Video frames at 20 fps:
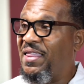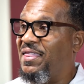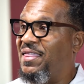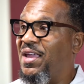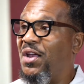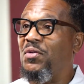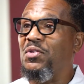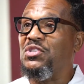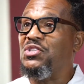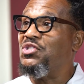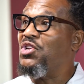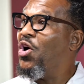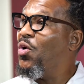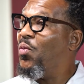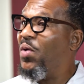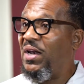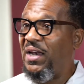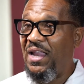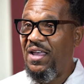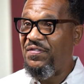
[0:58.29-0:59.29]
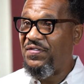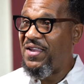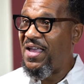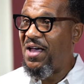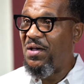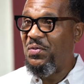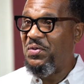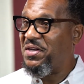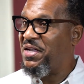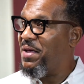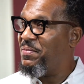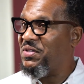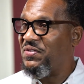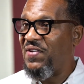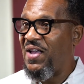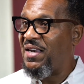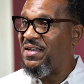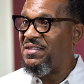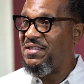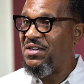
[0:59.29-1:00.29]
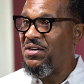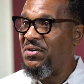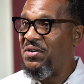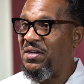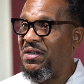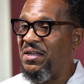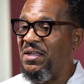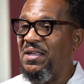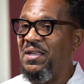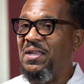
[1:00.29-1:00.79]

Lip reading: There is no one left out when it comes to volunteering.